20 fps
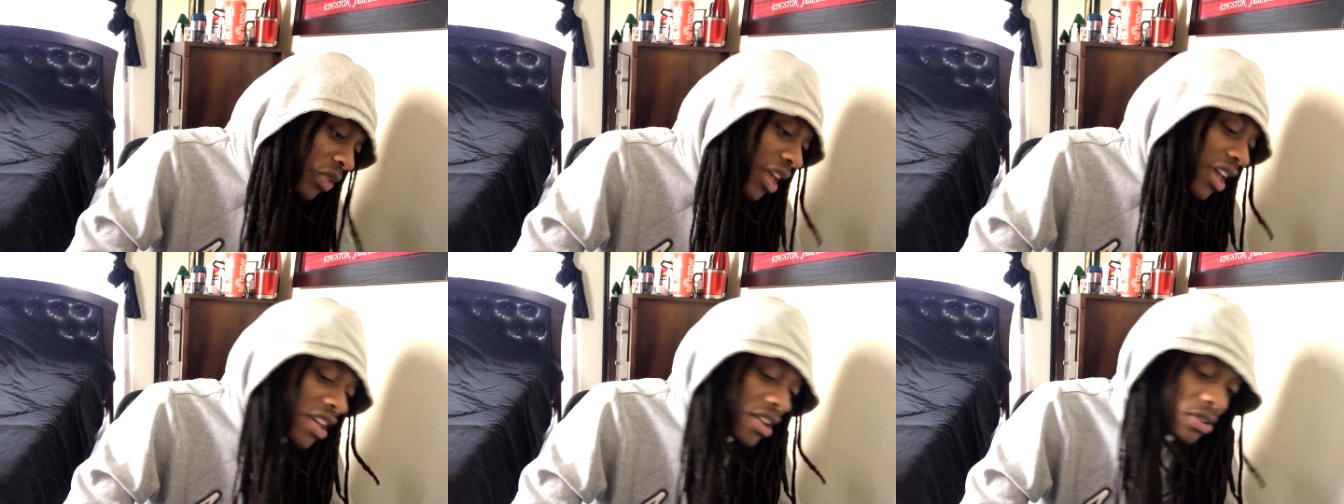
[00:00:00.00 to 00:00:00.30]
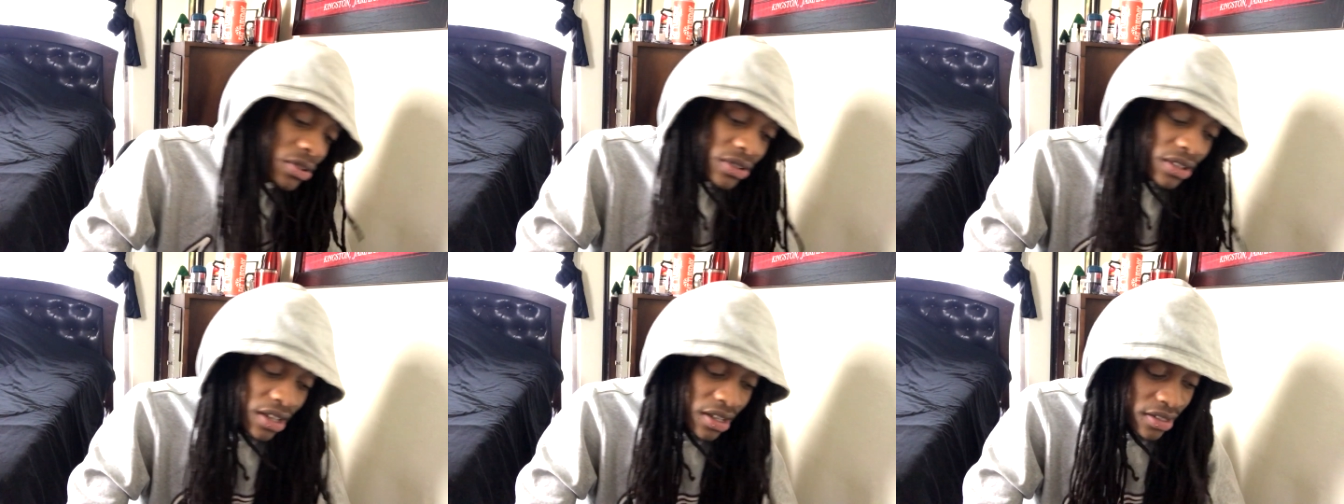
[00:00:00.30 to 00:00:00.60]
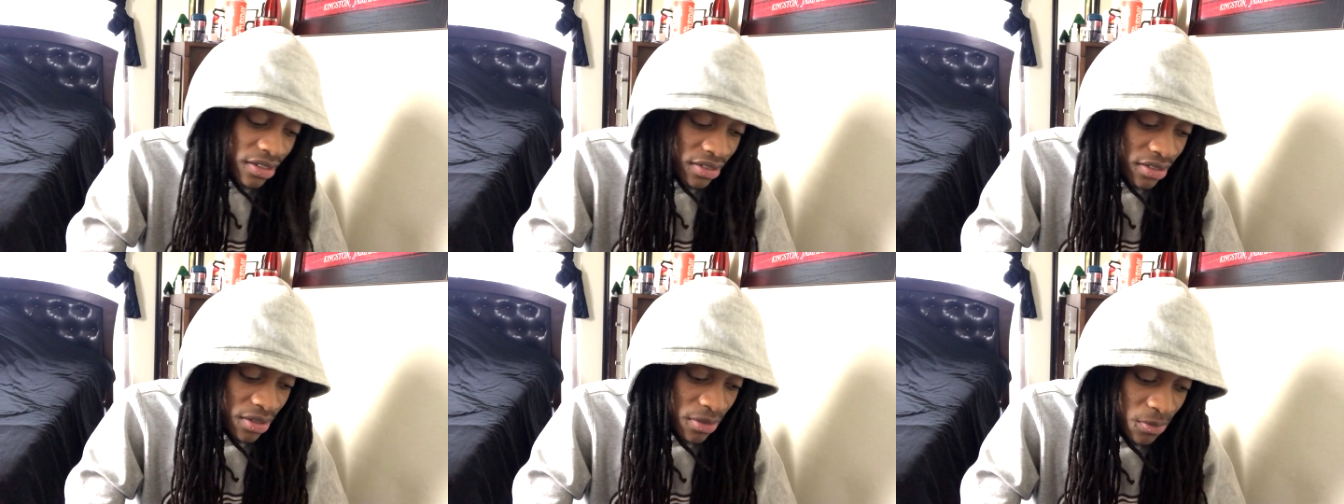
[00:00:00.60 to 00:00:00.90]
I ain't gonna
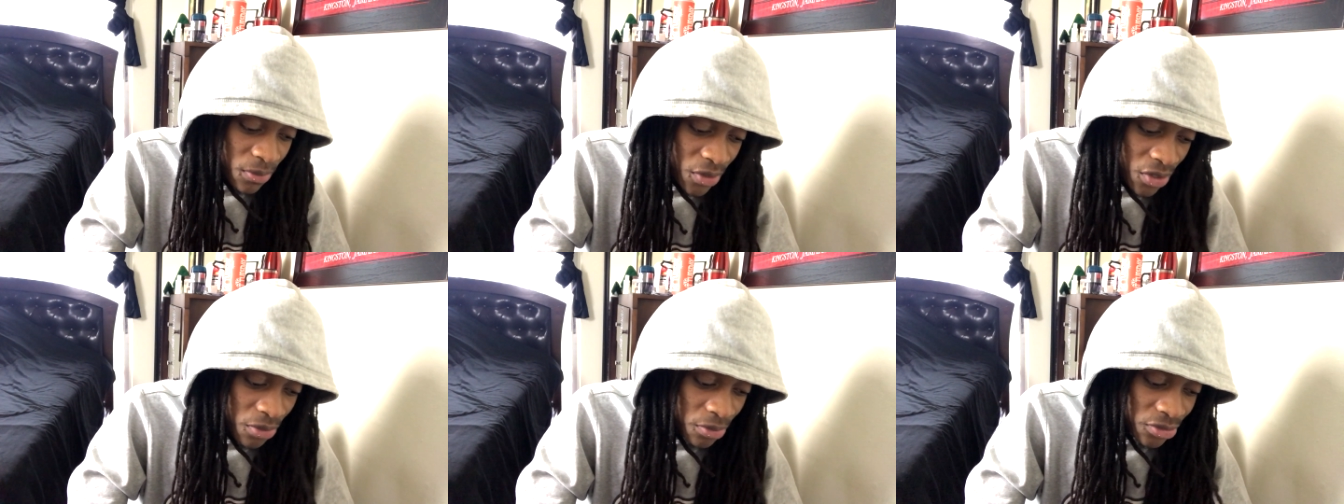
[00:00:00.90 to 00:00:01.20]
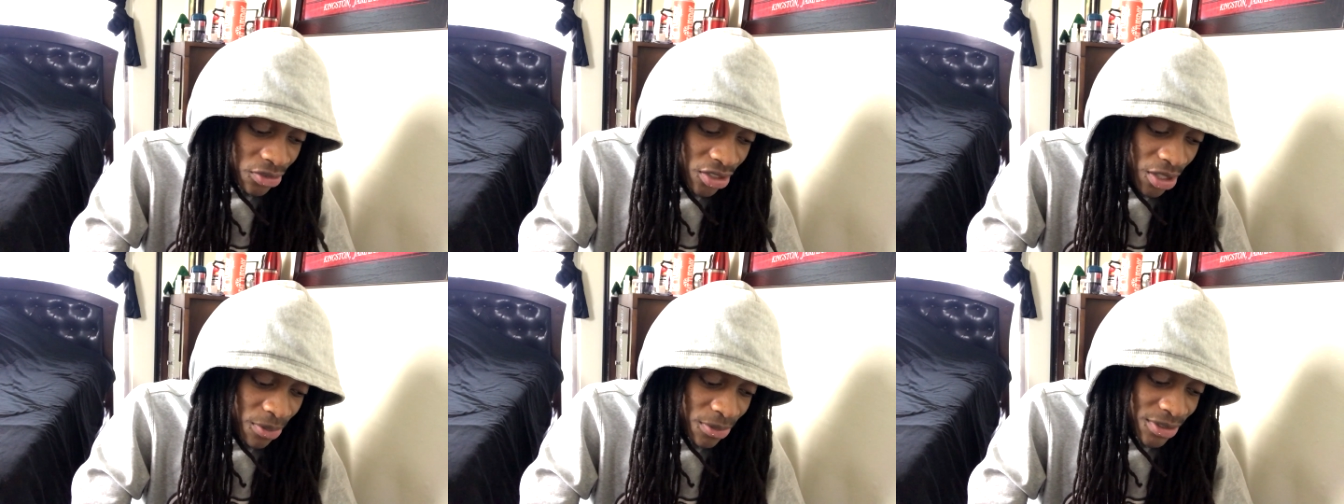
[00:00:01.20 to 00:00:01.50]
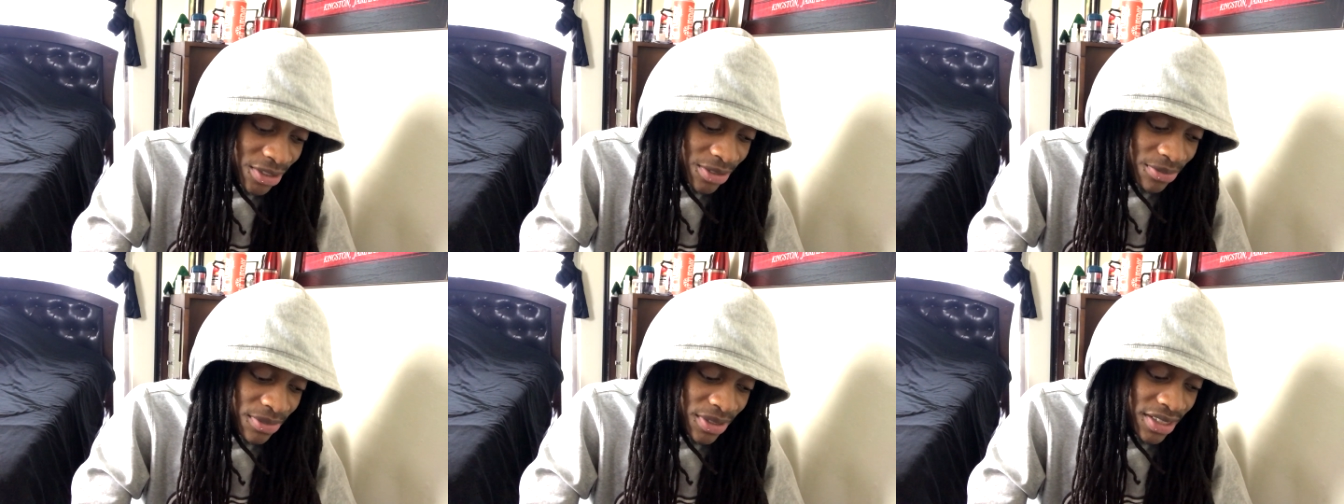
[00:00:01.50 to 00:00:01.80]
lie, Young Boy been
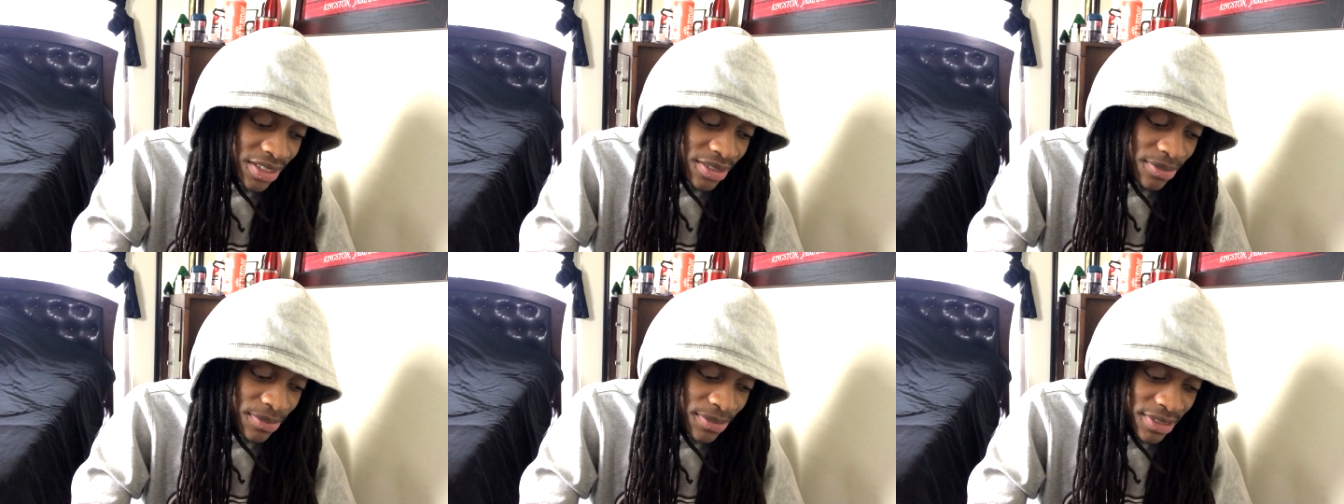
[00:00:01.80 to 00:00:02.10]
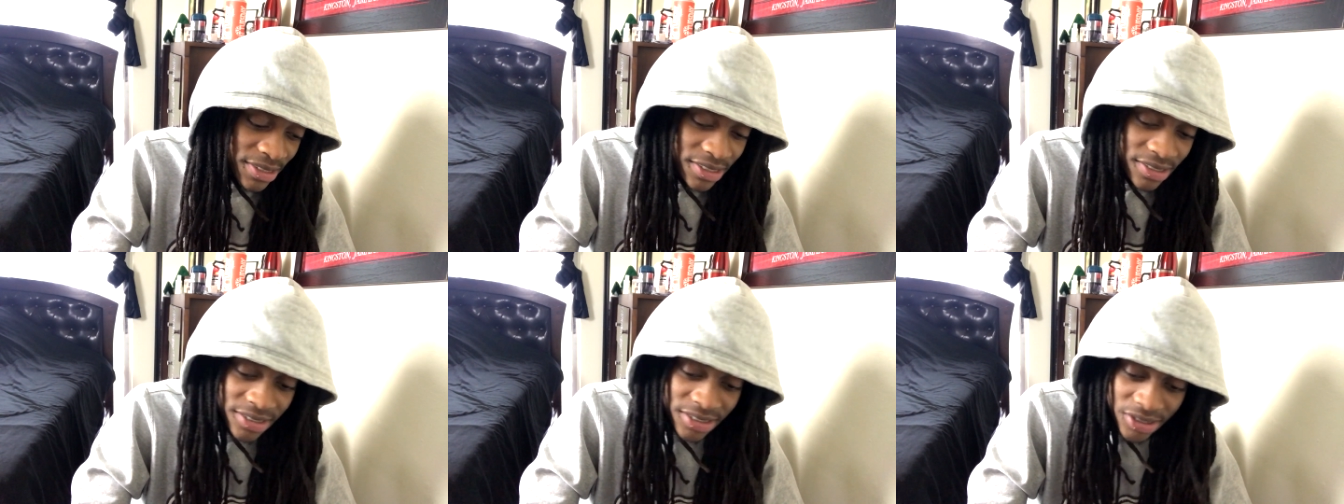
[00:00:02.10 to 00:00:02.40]
dropping some heat, man.